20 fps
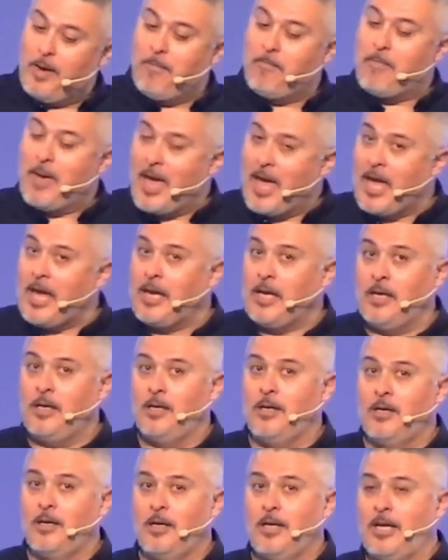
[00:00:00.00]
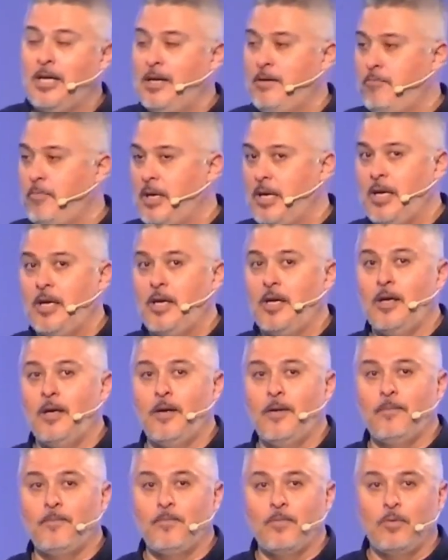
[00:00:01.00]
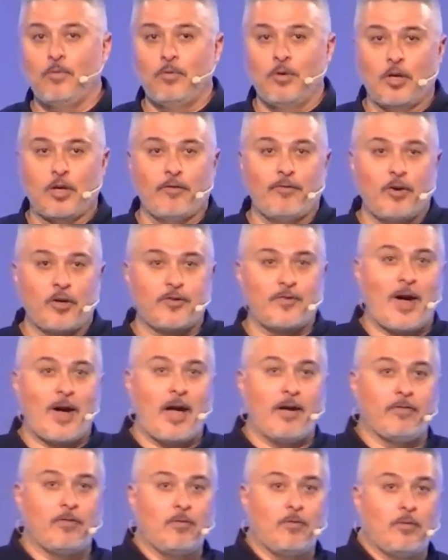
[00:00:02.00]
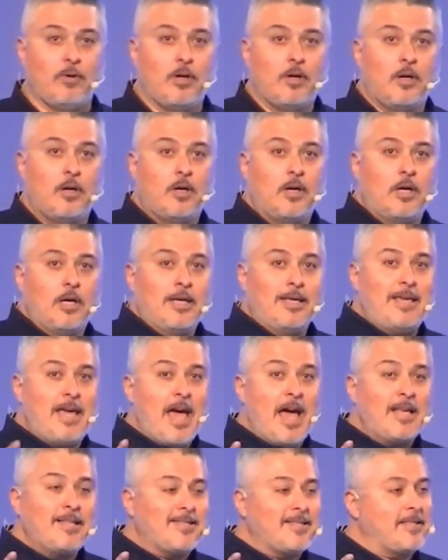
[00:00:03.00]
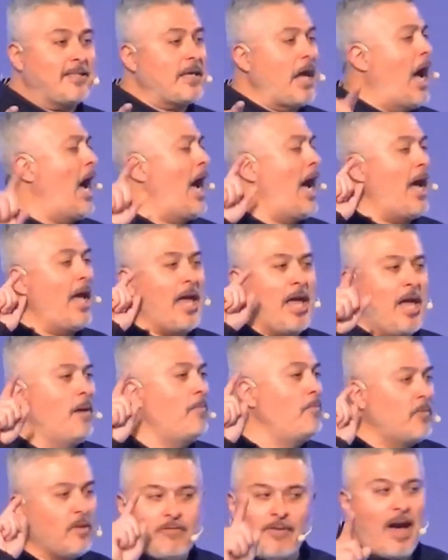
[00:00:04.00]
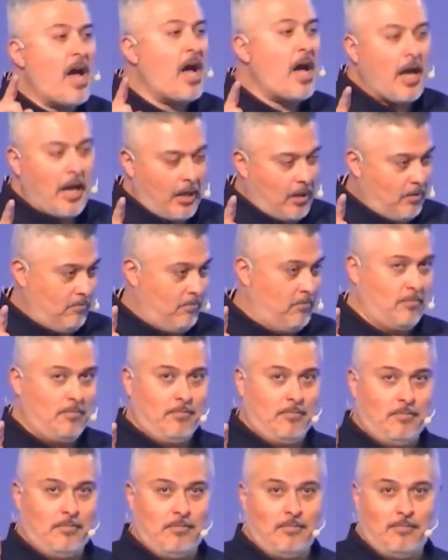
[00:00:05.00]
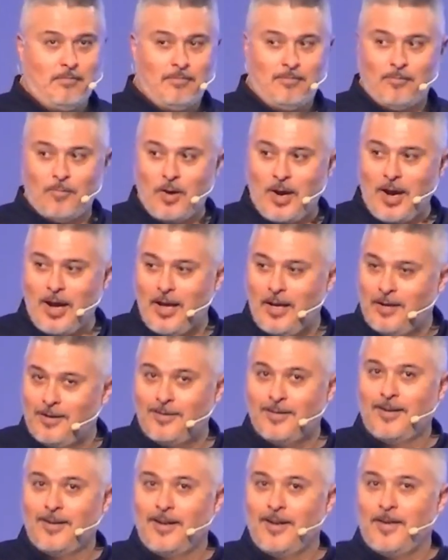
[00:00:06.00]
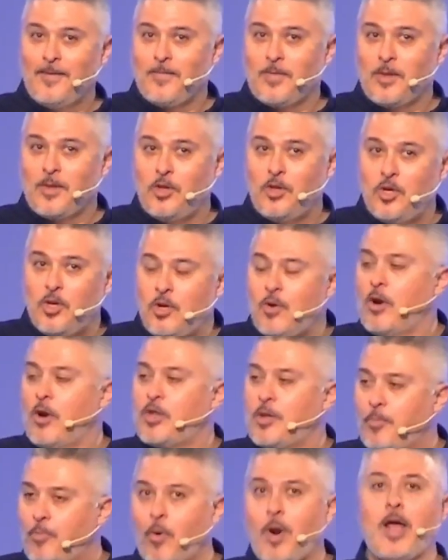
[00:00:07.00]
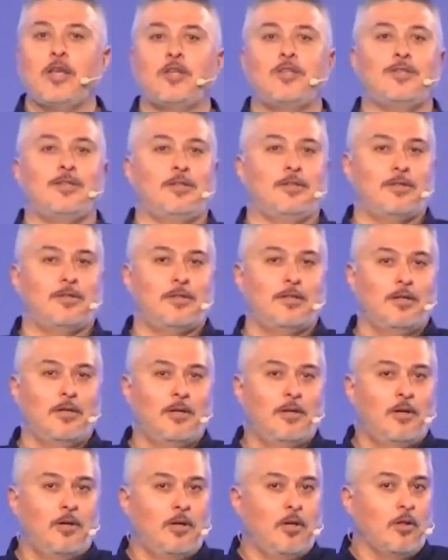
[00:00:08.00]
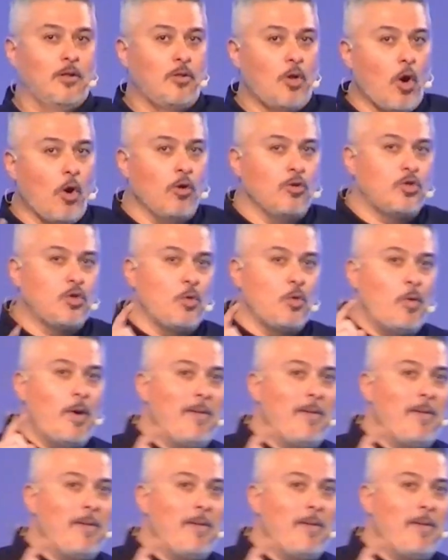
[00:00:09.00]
Remain in me. Look at verse 5. Yes, I am the vine, right? You are the branches. Those